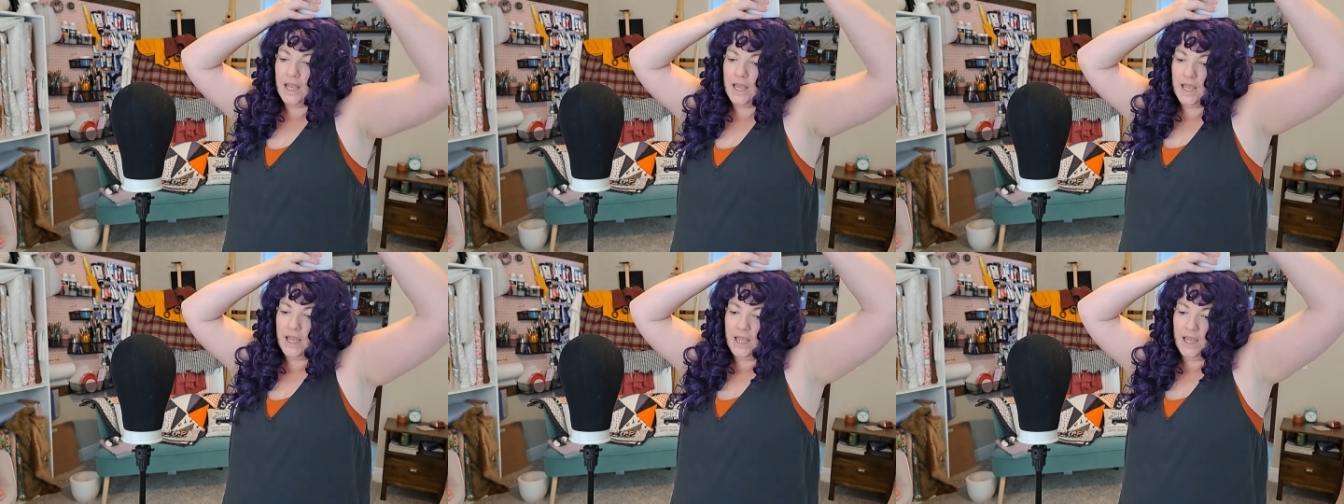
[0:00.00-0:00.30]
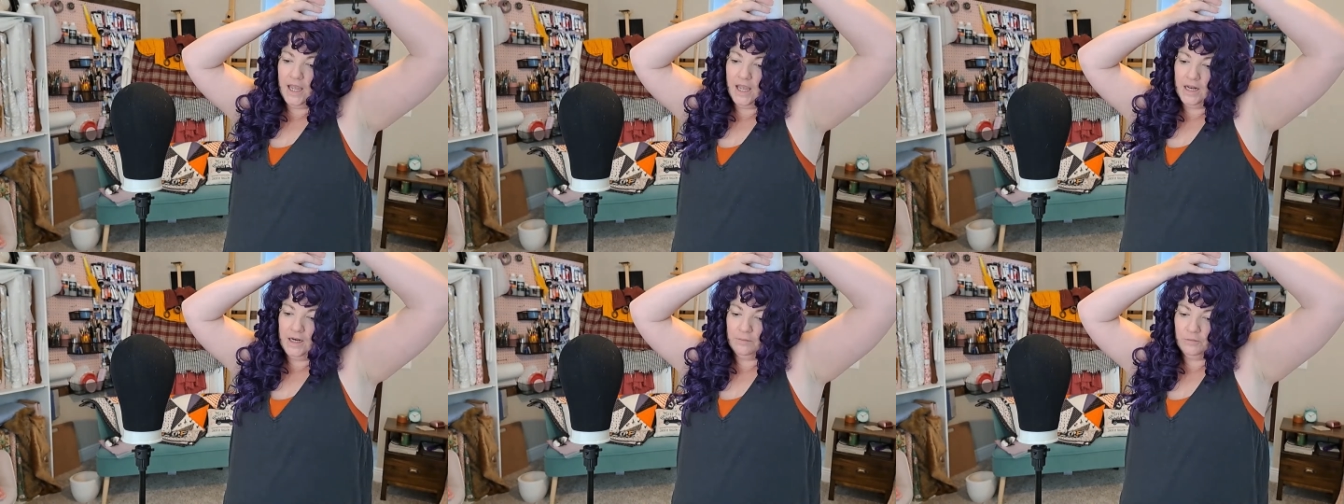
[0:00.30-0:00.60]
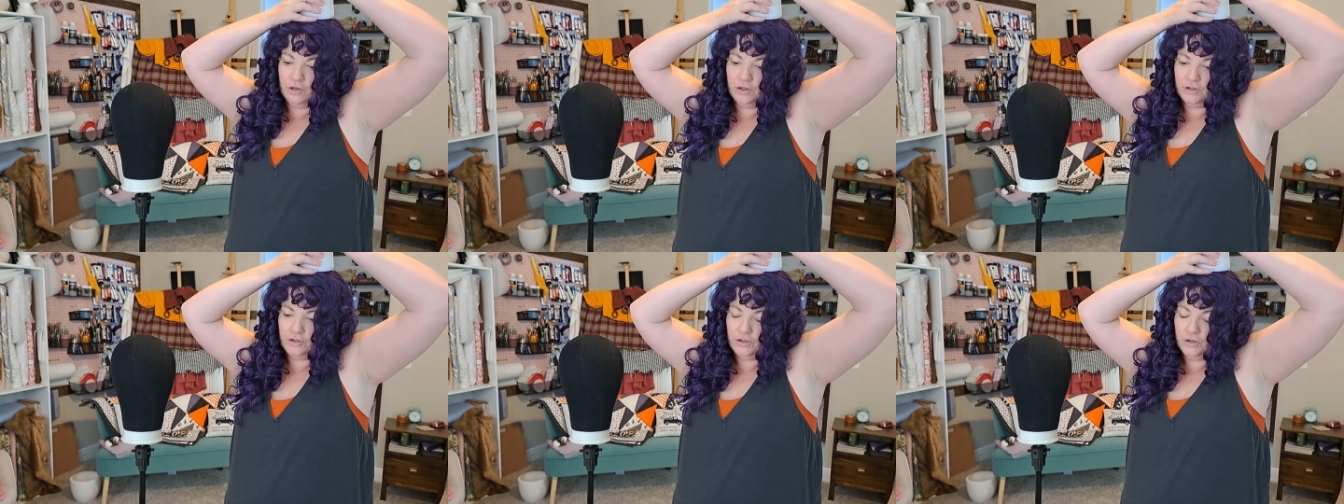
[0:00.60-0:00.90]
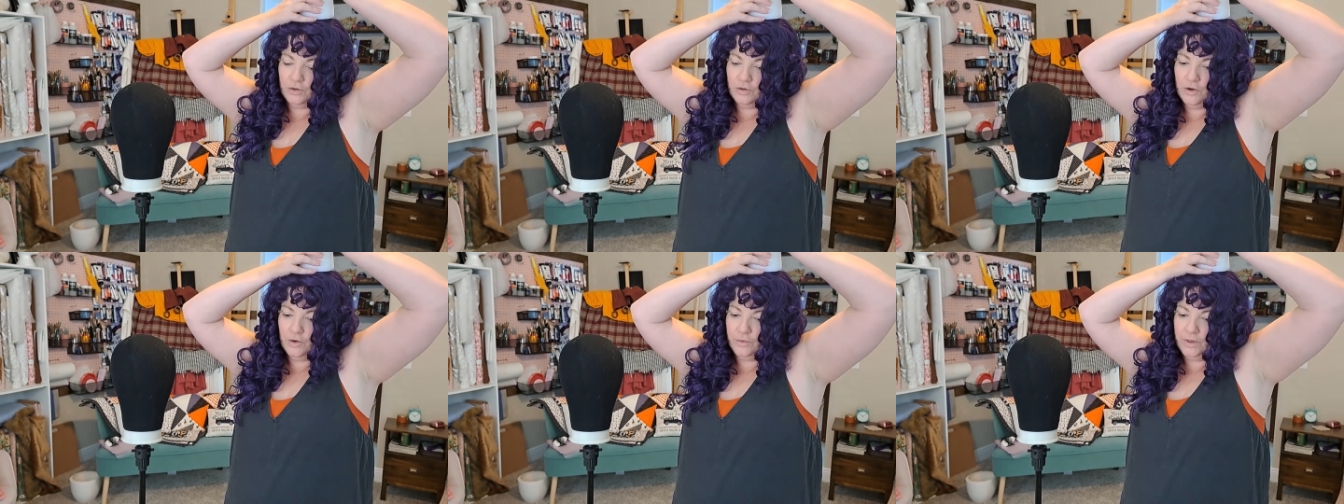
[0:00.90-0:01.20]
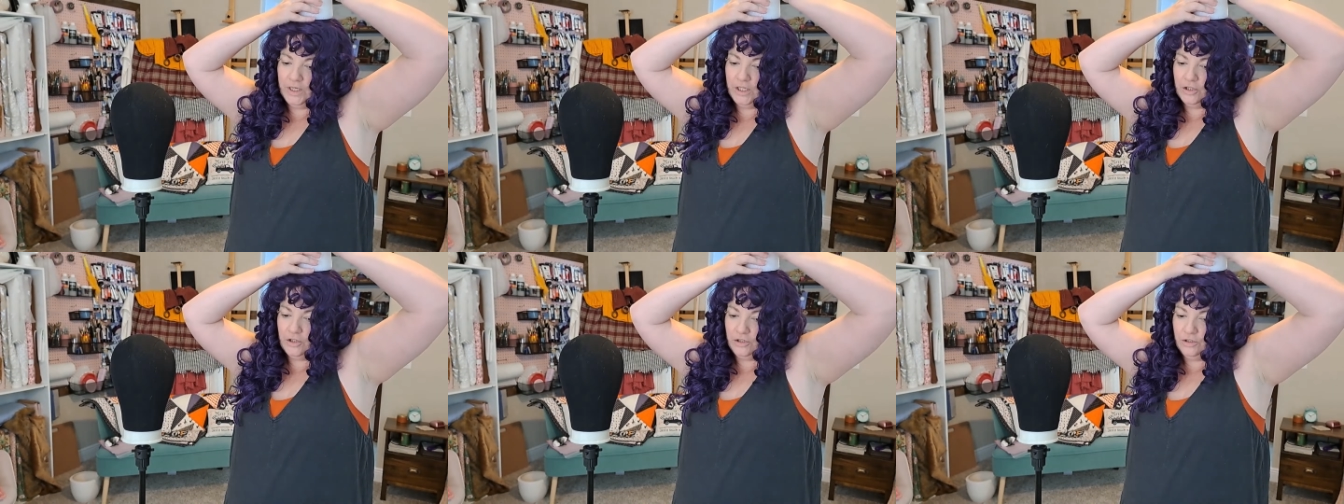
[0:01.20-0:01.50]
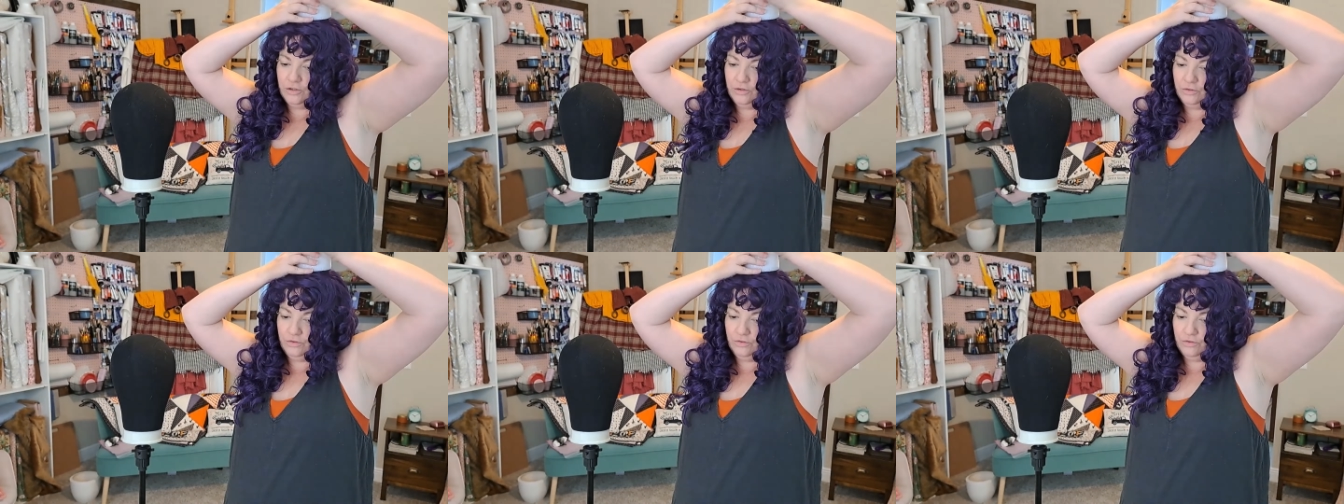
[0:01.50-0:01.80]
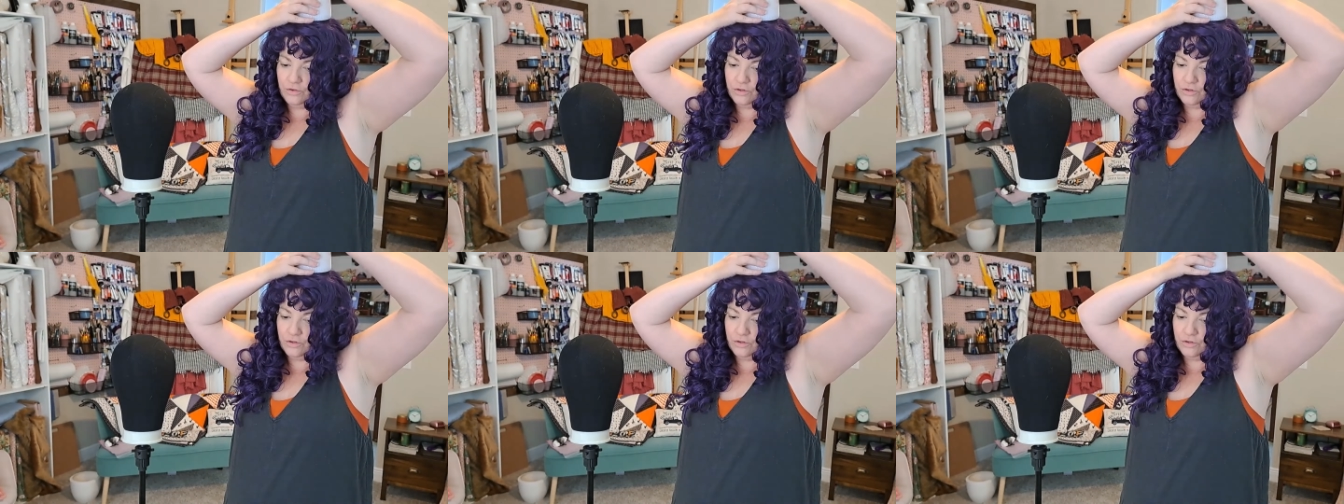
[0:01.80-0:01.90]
And I'm also going to